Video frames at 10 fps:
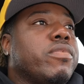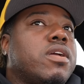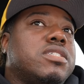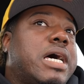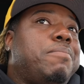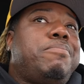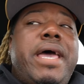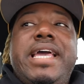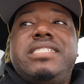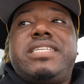because I
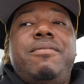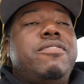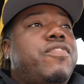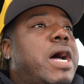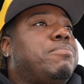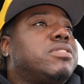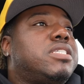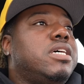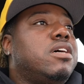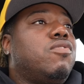paid
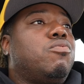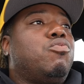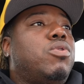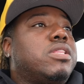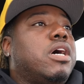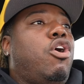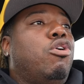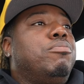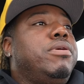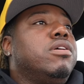75% of what the
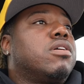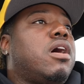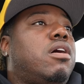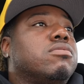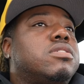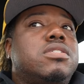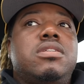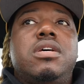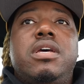whole bill costs.